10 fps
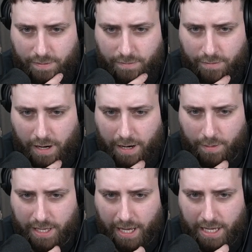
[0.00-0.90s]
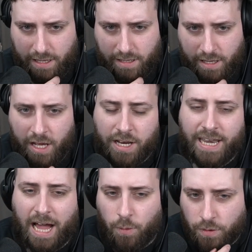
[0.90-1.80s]
Right, okay.
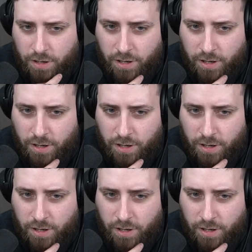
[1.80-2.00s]
Now,